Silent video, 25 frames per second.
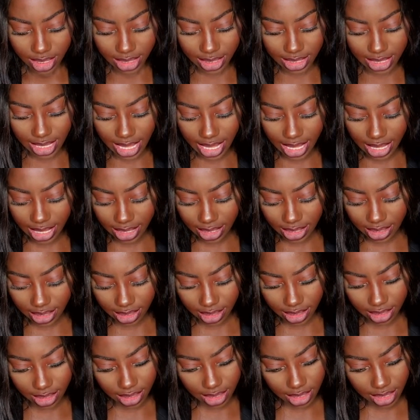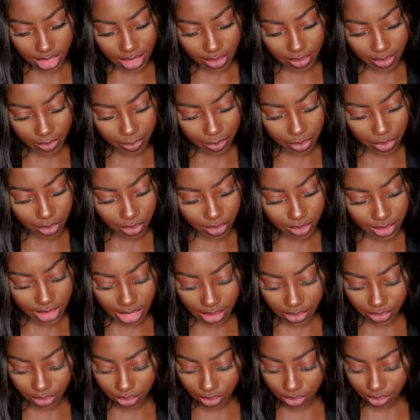Again, I would pull
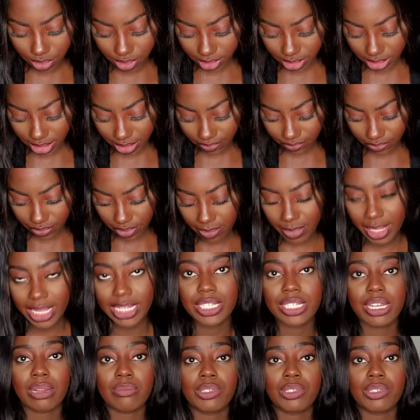down all of the information.